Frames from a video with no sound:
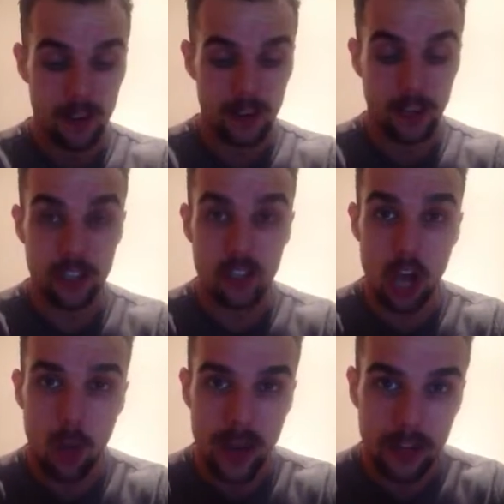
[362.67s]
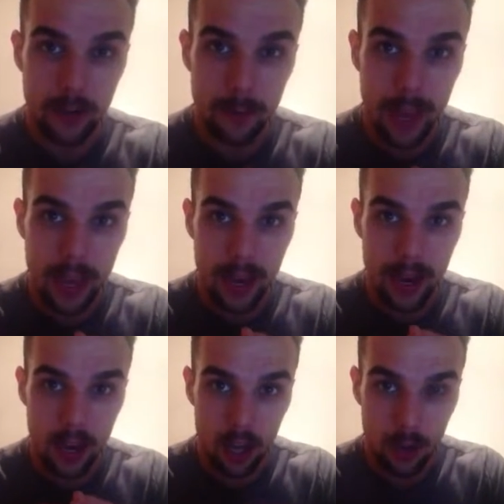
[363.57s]
You're going to start waking up in a
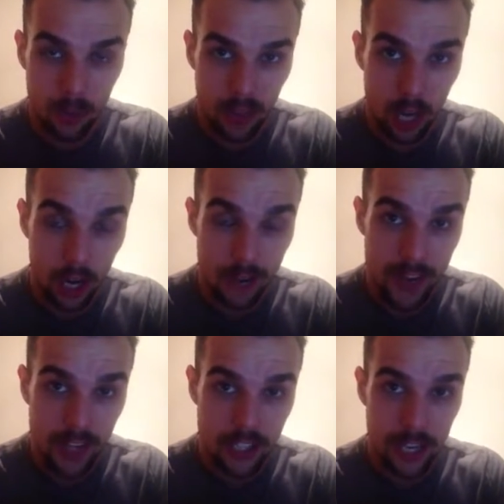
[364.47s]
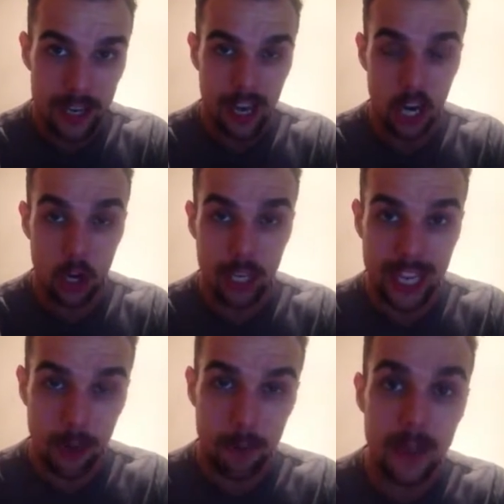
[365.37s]
lot with a lot of energy, a lot of
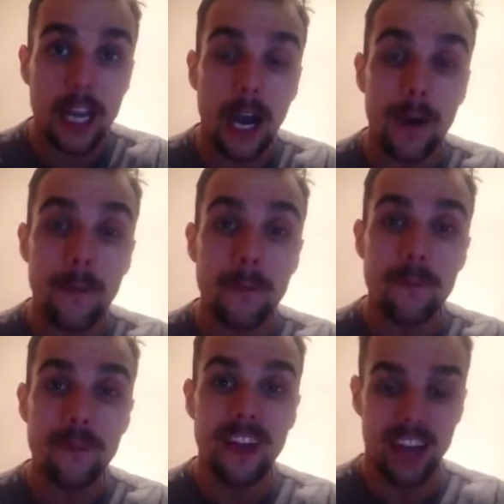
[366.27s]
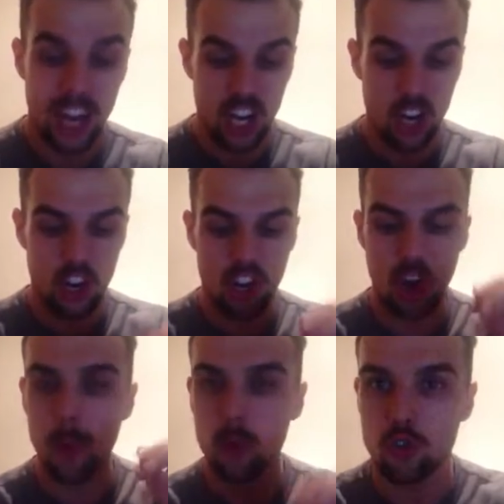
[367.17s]
get up and go, a, a
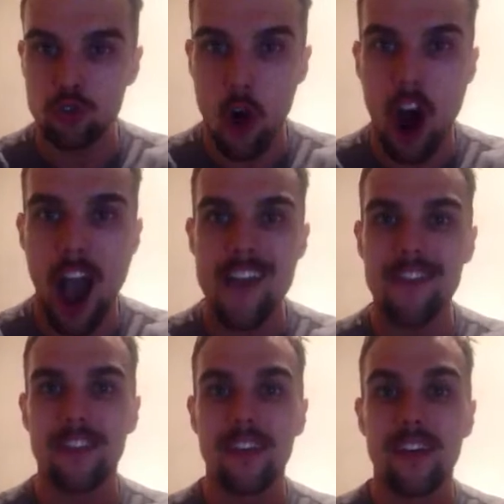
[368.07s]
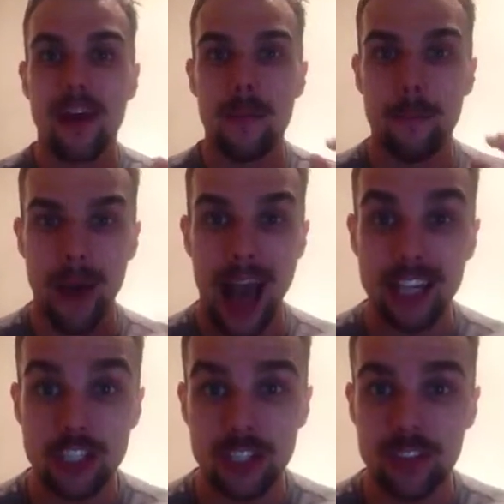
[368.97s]
lot more drive and
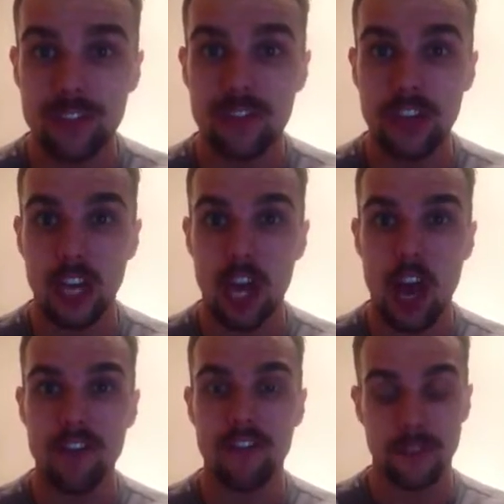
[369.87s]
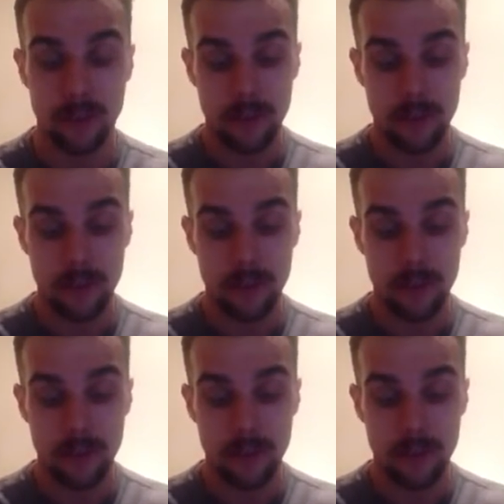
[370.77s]
passion for your life,